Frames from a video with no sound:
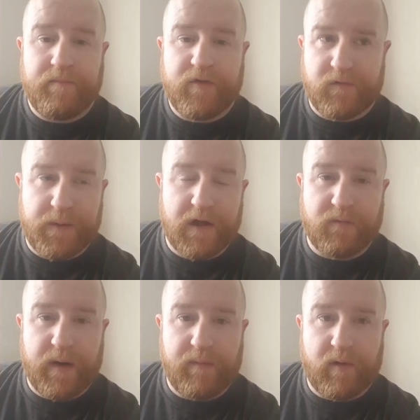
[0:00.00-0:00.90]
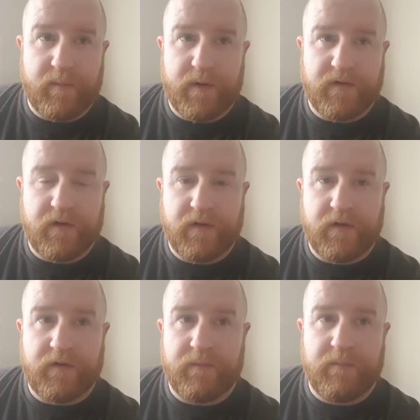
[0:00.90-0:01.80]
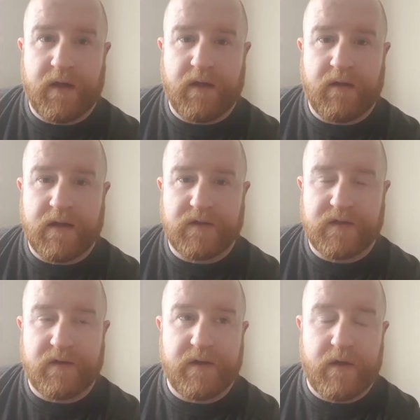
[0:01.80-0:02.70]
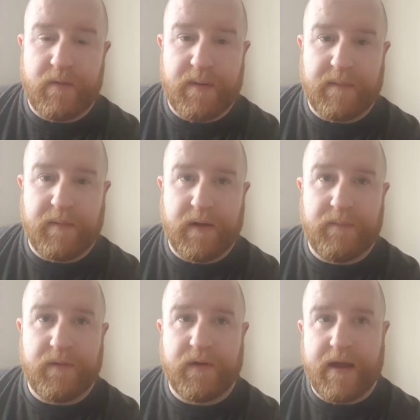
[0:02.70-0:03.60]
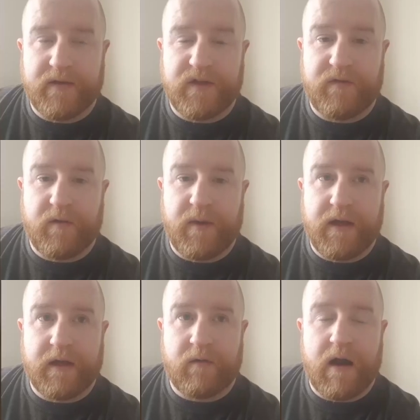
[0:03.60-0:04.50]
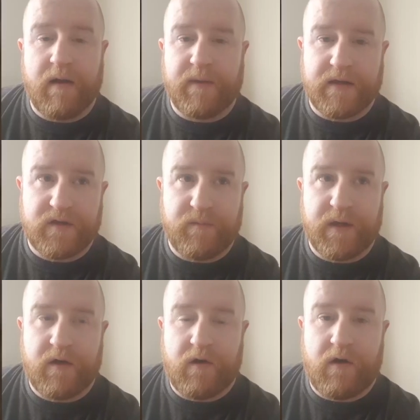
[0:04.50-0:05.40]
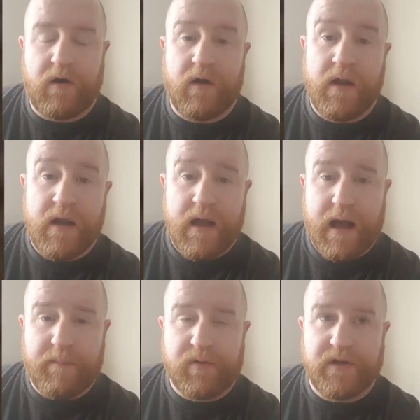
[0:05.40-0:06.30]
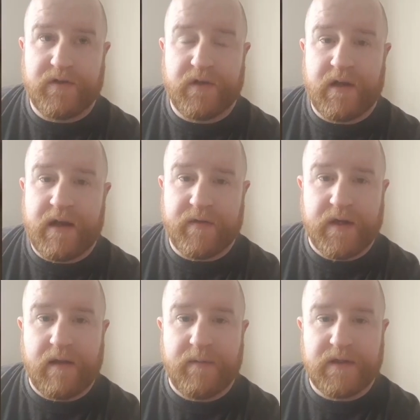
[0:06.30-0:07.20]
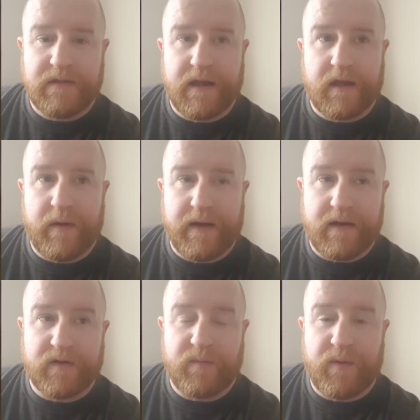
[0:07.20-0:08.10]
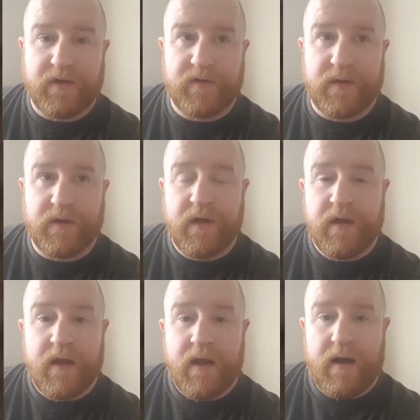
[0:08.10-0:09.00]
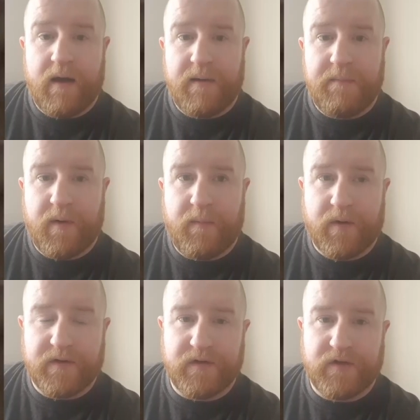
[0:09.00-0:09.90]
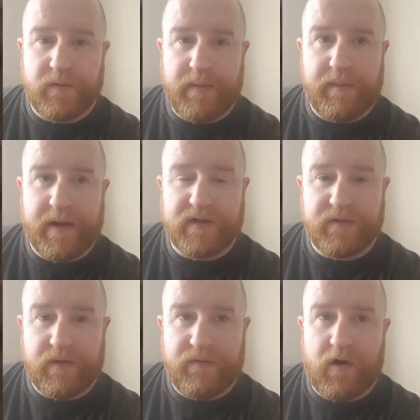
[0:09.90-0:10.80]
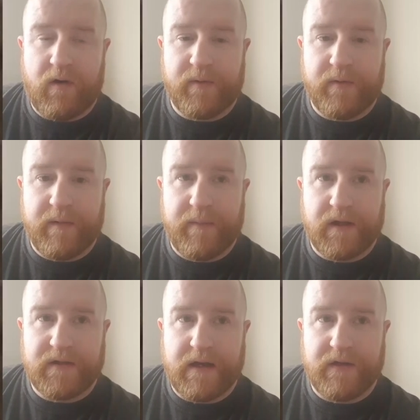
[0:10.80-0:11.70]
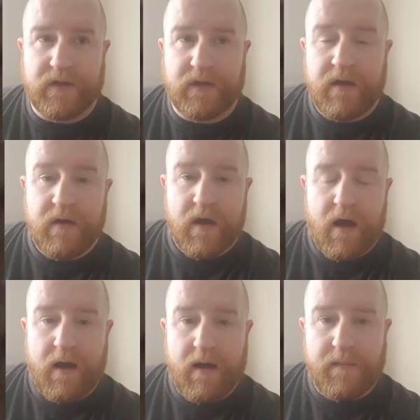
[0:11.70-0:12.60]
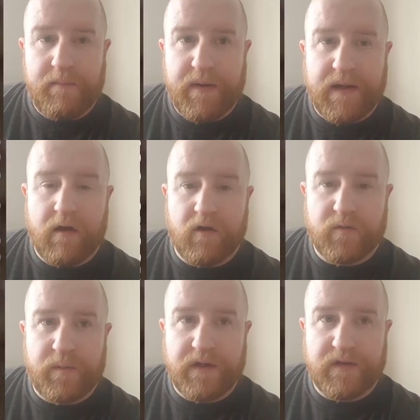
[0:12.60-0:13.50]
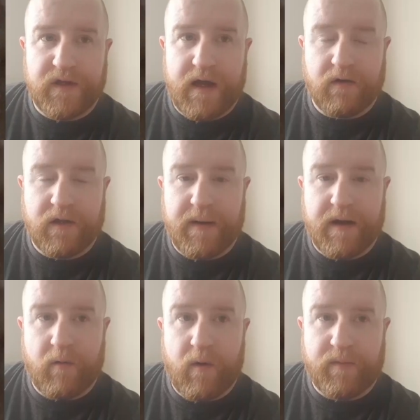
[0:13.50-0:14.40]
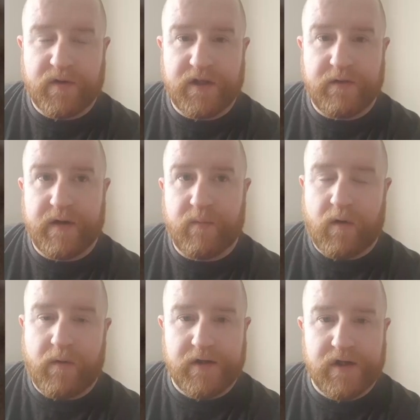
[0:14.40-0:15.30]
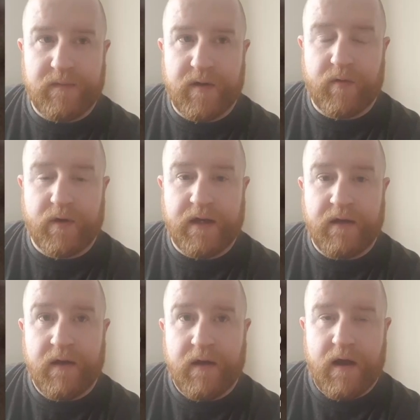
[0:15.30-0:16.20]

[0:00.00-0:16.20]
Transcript: Just because people are in prison doesn't mean necessarily that they're bad people. Yes, they've committed crime. Yes, they've been caught. And prison and having your liberty taken away, that's the punishment. But prison should be a place of reform and rehabilitation. Being locked up in your cell, depending on what prison you're in and what regime you're running.